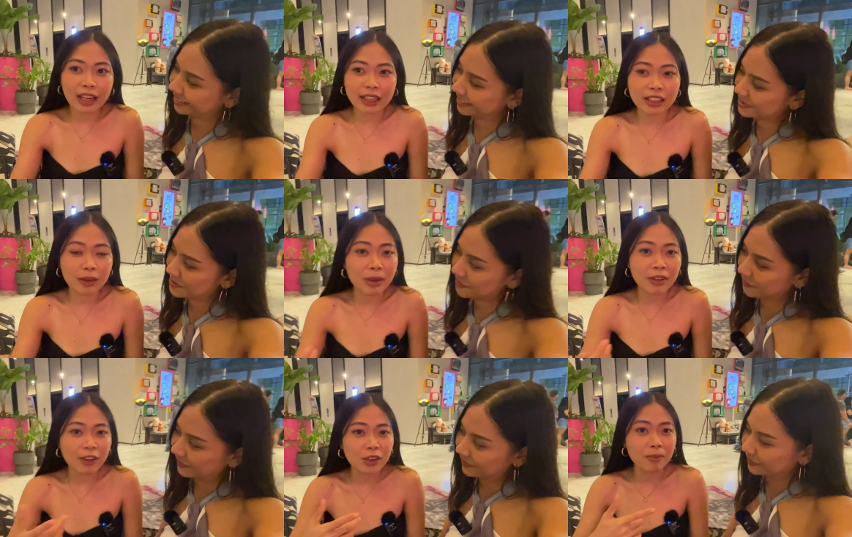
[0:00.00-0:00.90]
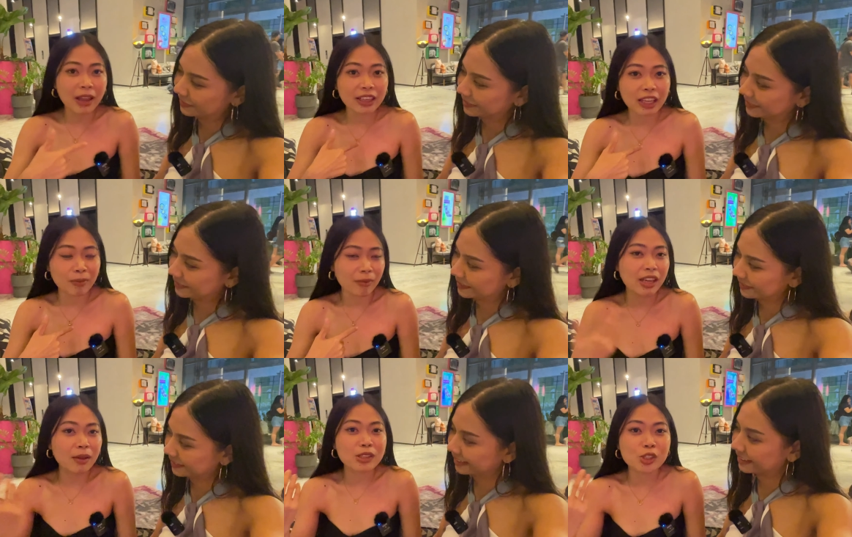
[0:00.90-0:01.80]
Speaker 1: like a, they make fun of my name. My
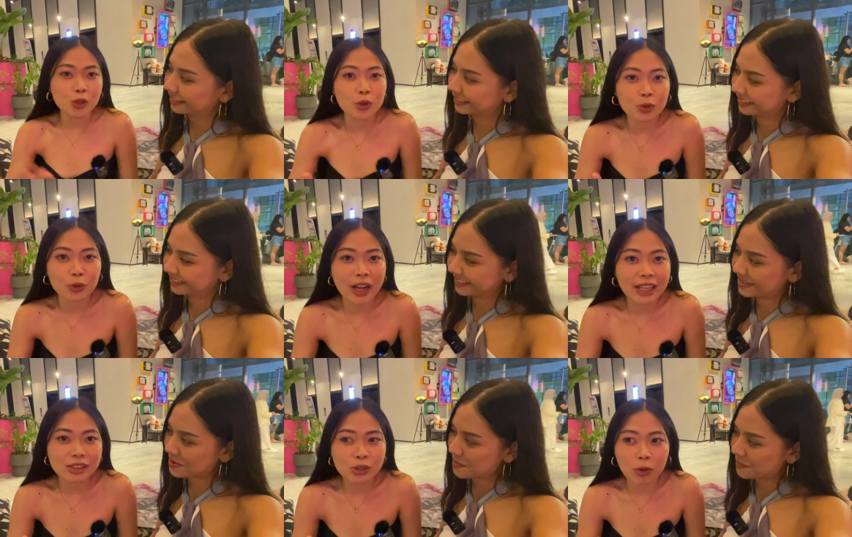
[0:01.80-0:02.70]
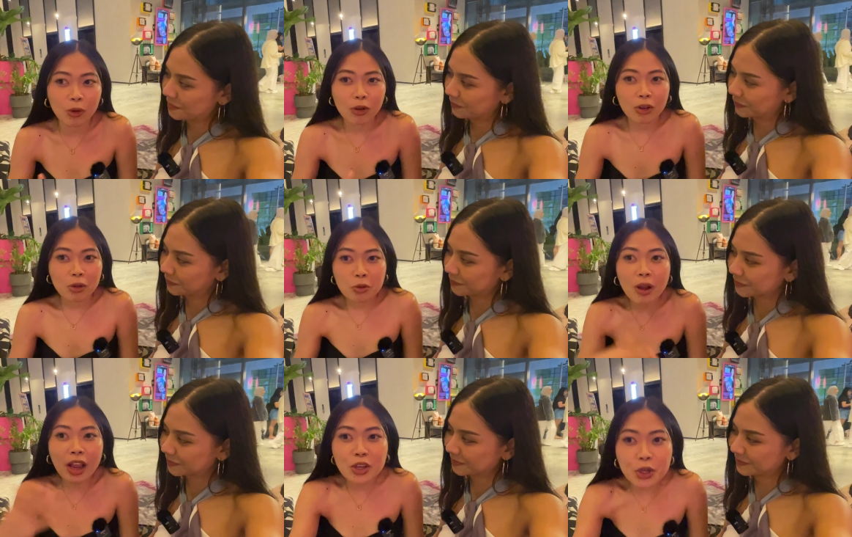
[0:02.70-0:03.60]
name is you, right? So who
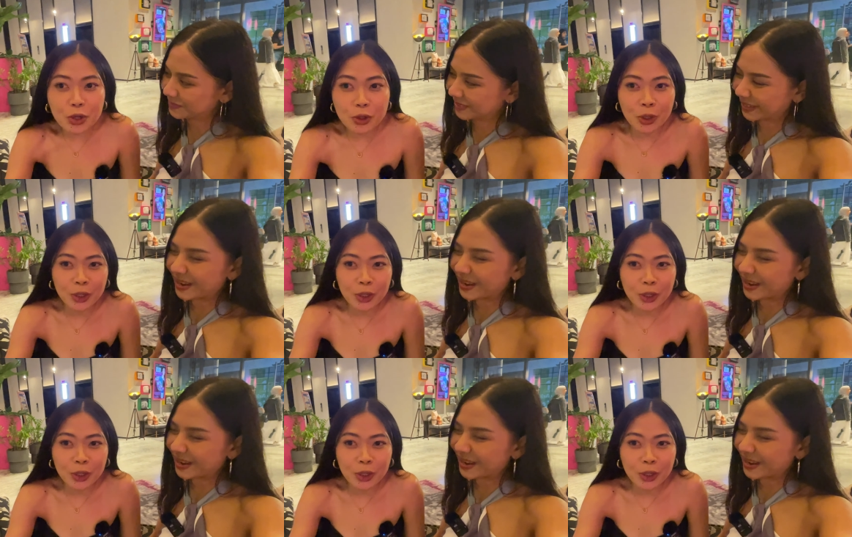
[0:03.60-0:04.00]
are you?